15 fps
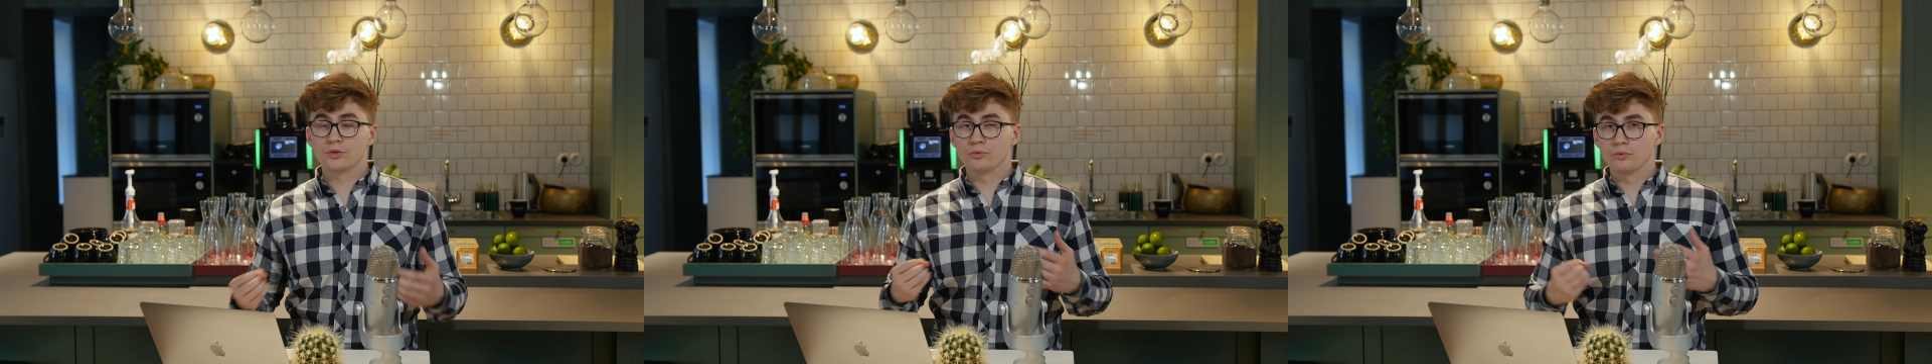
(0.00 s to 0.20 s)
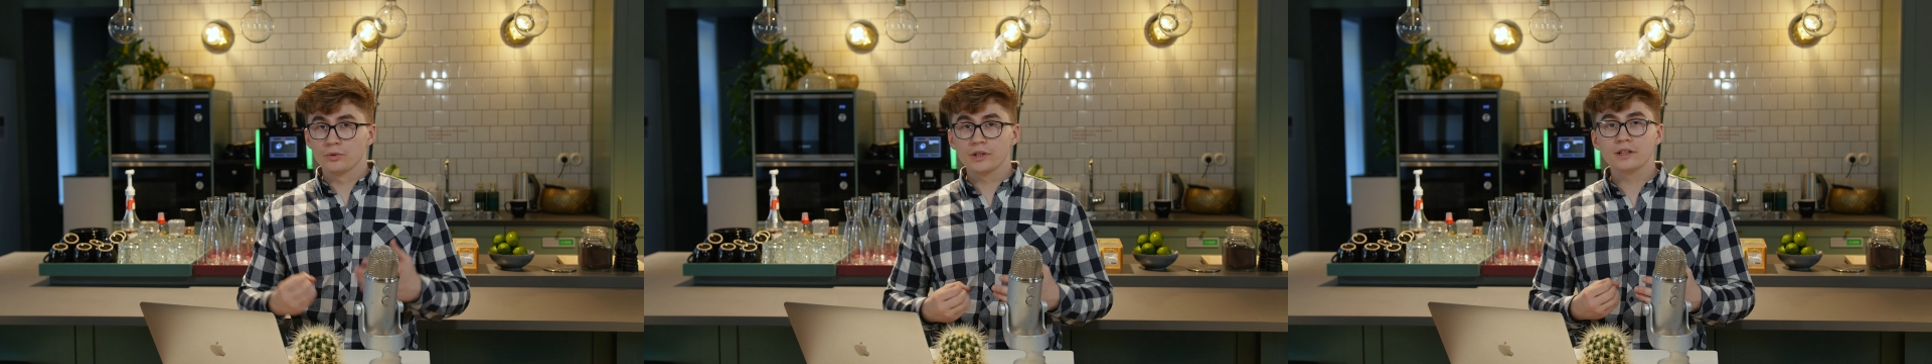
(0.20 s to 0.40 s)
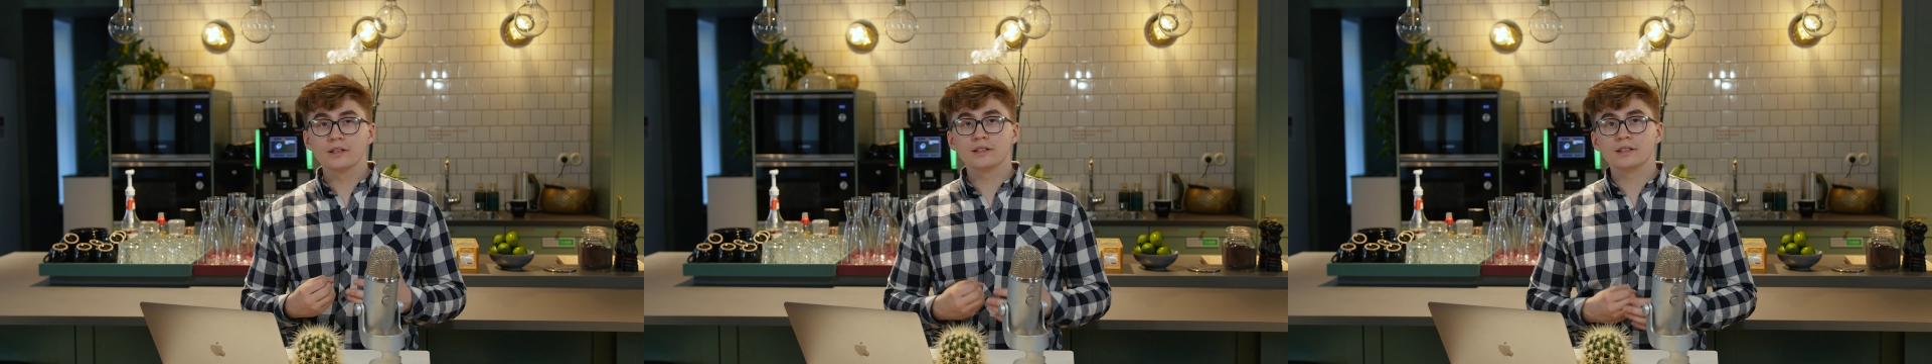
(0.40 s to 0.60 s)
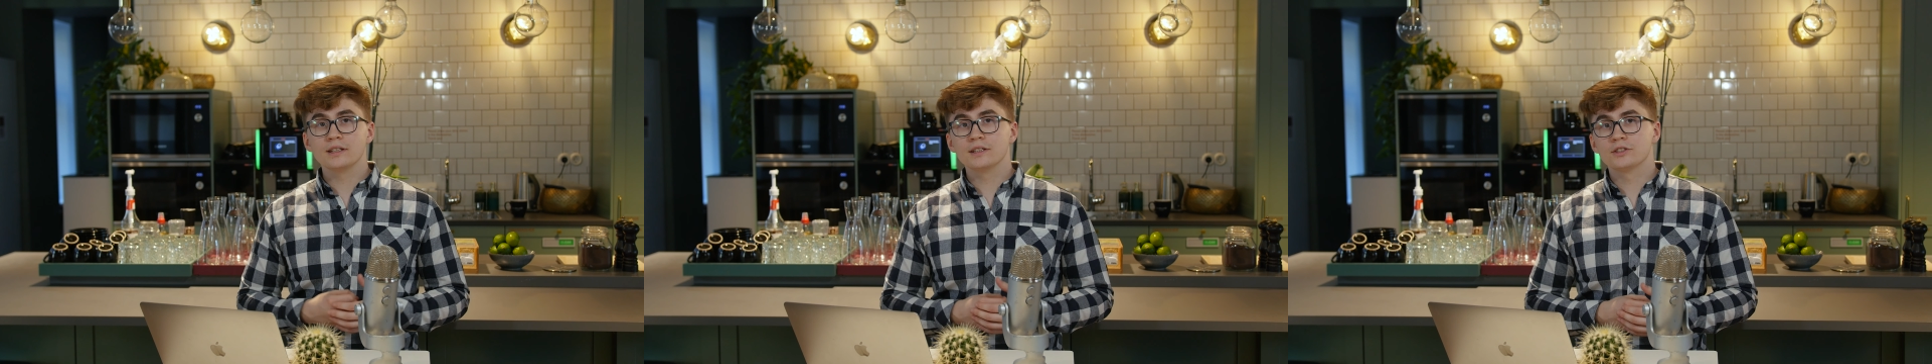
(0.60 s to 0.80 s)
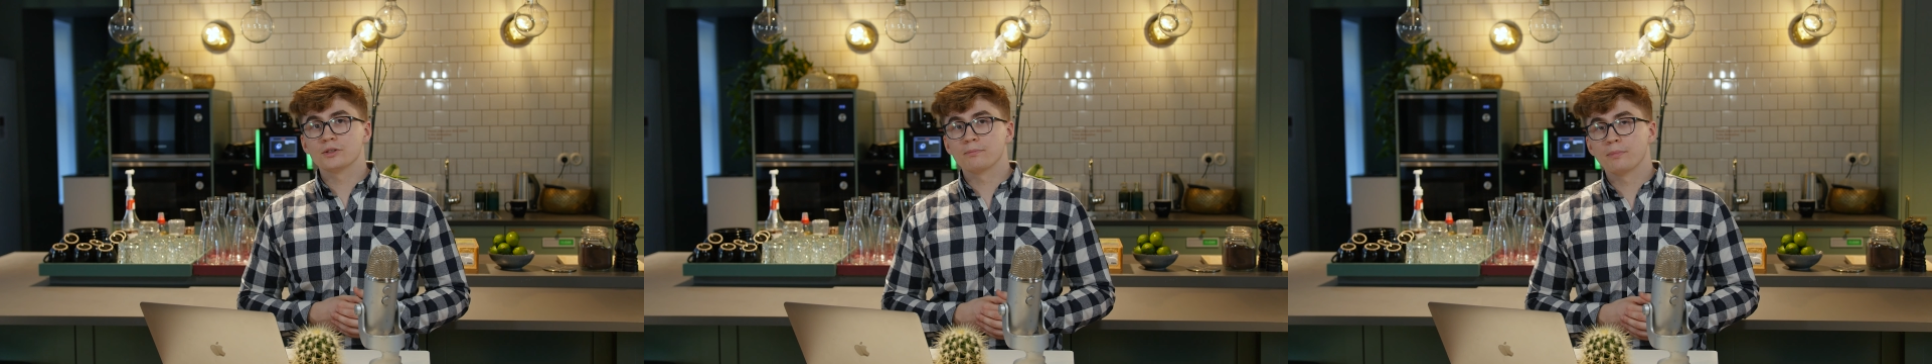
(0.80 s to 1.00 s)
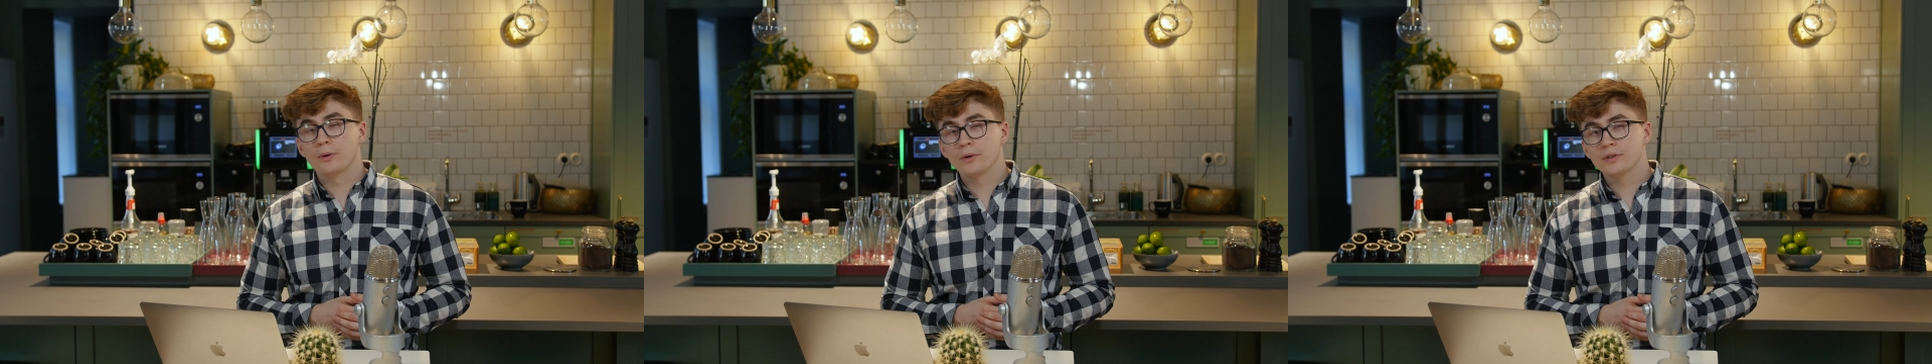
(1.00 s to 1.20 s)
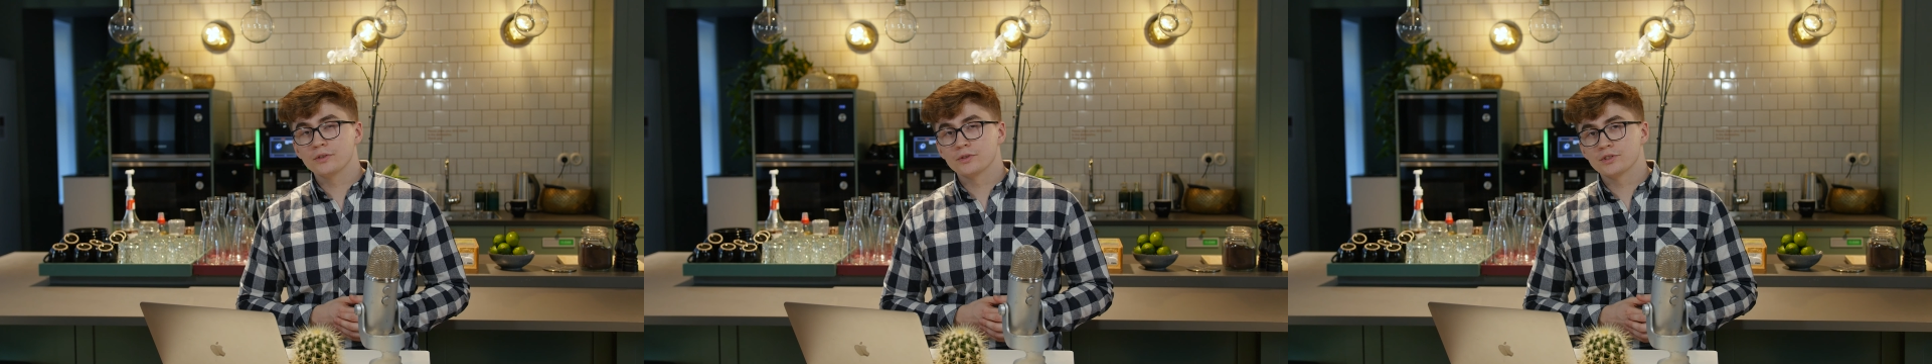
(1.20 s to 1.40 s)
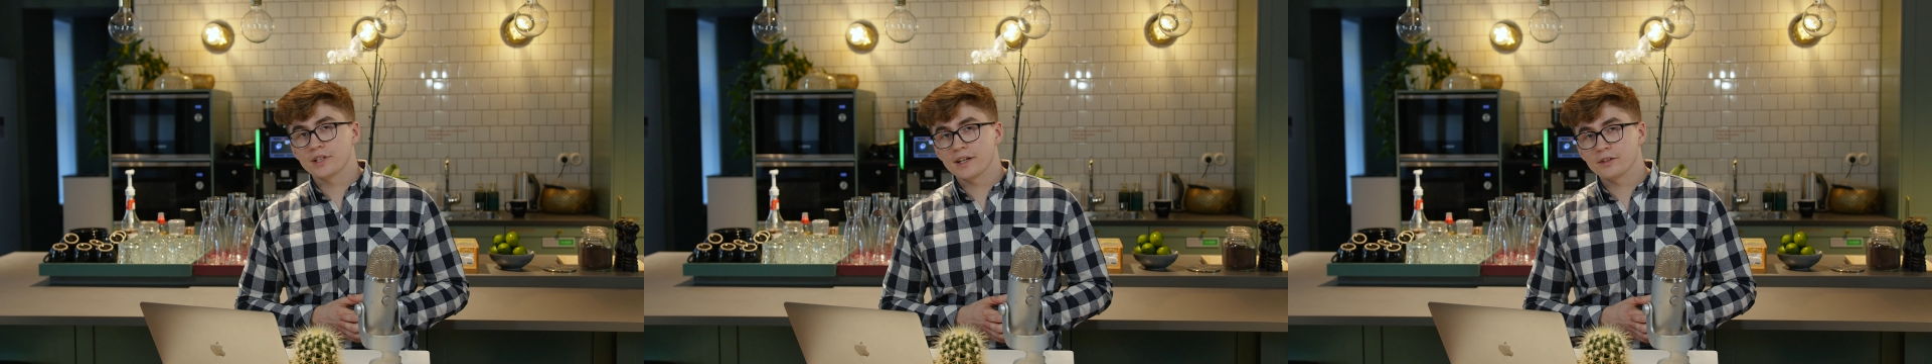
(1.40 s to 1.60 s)
you really need to put
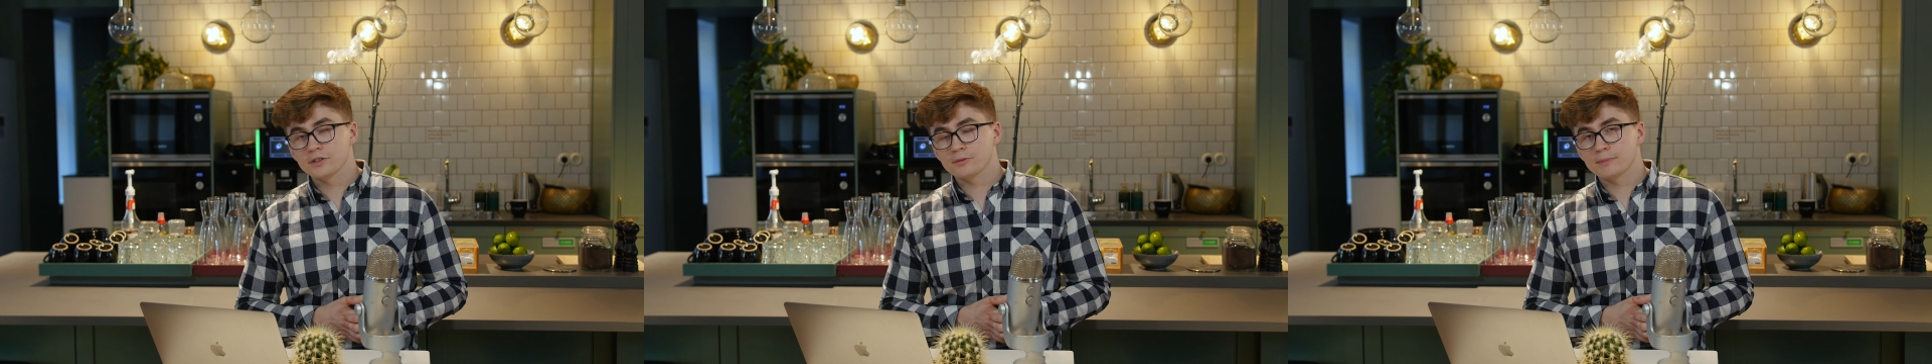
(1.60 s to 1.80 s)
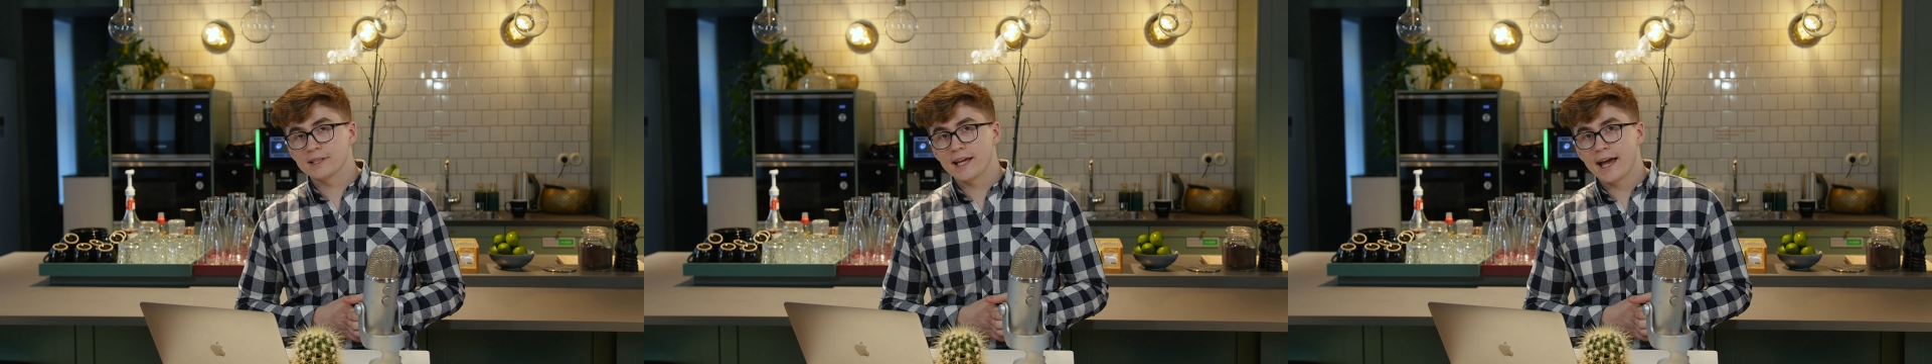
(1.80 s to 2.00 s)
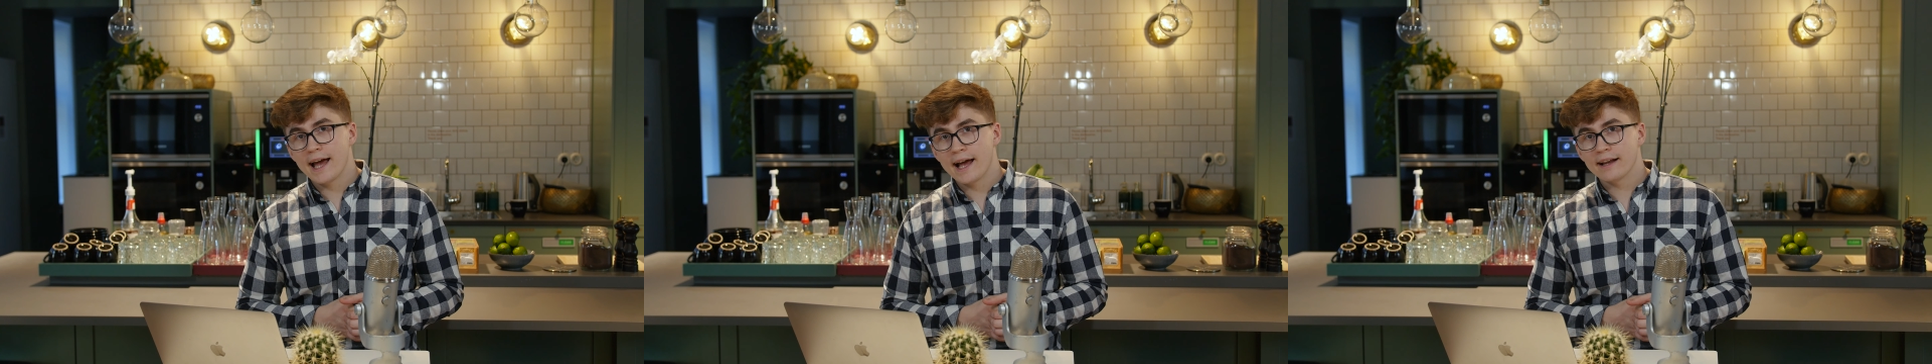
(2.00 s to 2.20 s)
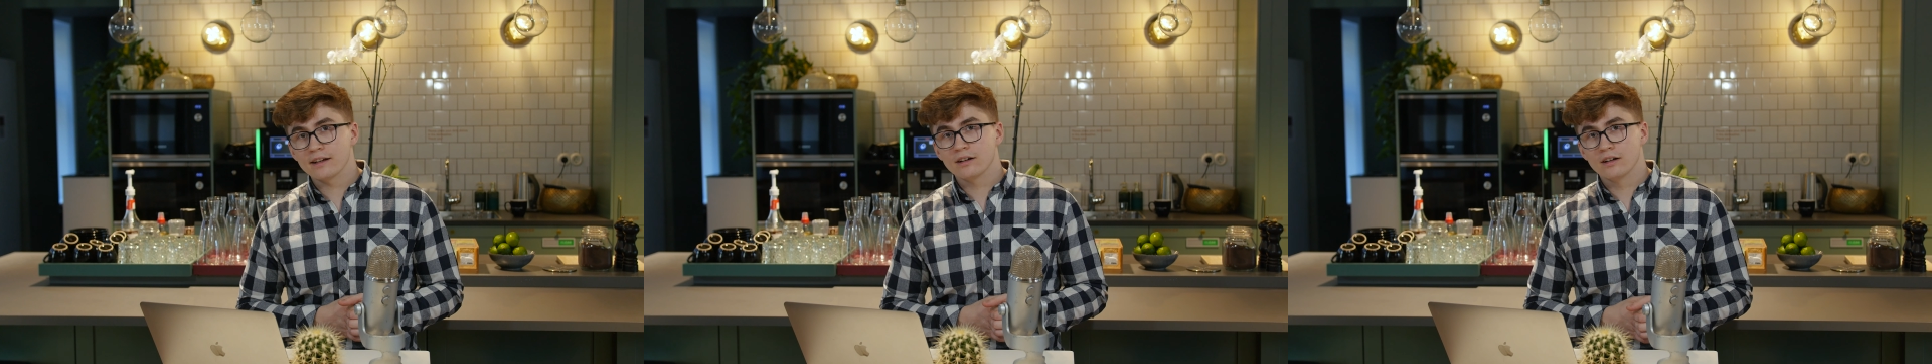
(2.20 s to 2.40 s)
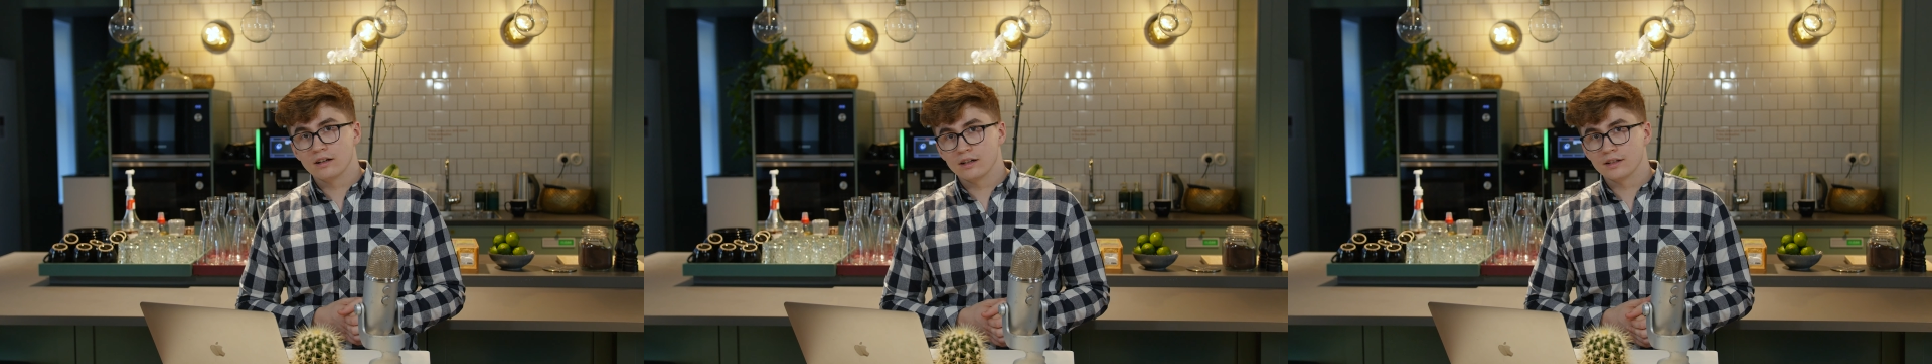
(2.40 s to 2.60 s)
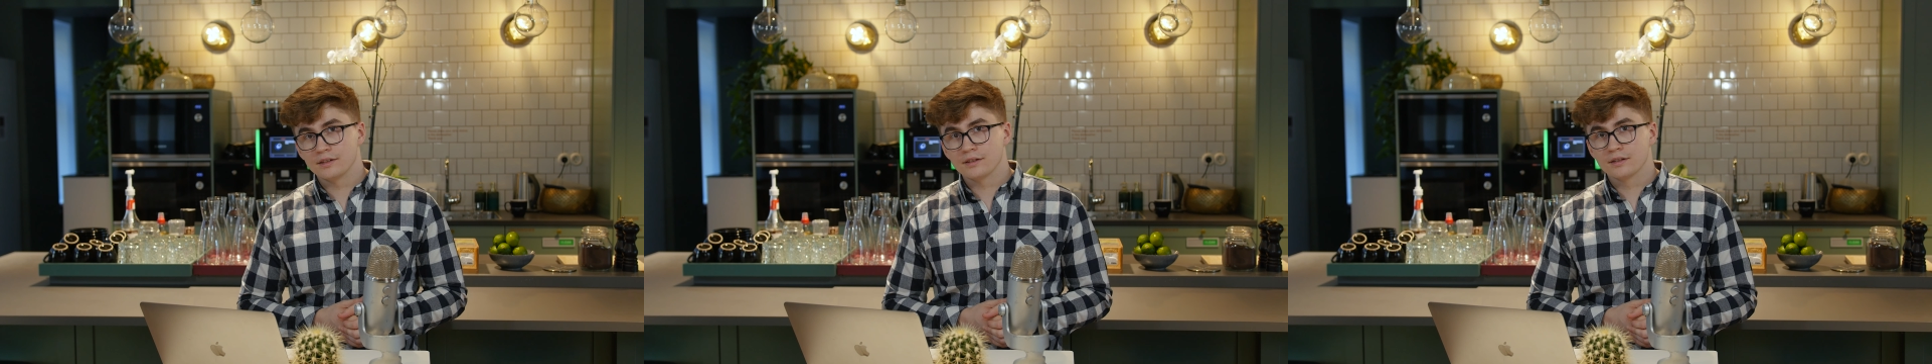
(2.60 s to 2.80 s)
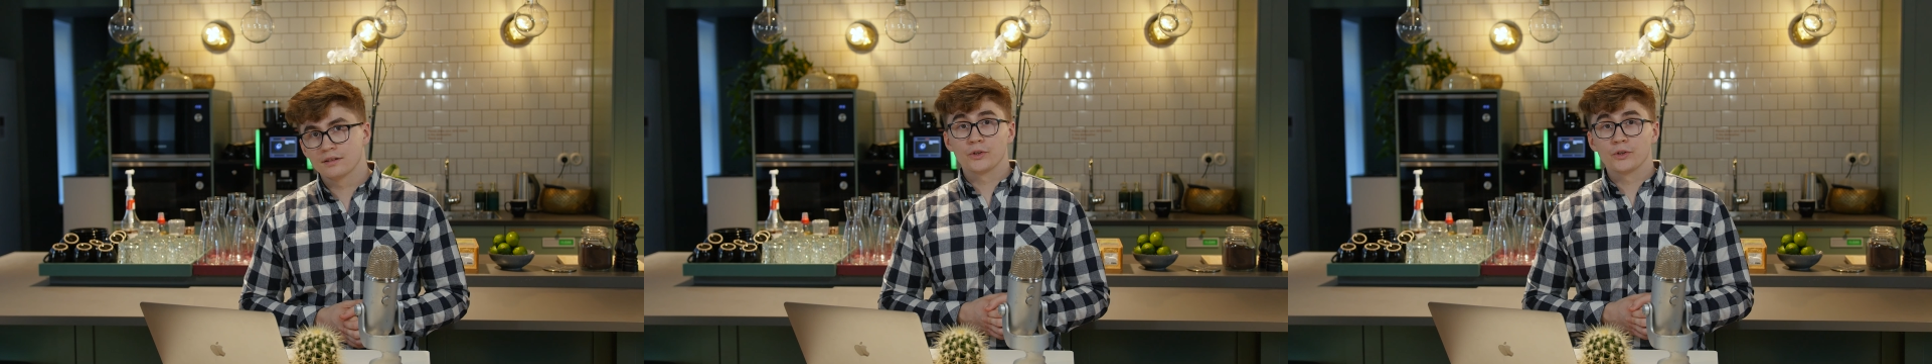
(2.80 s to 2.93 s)
your salesman hat on.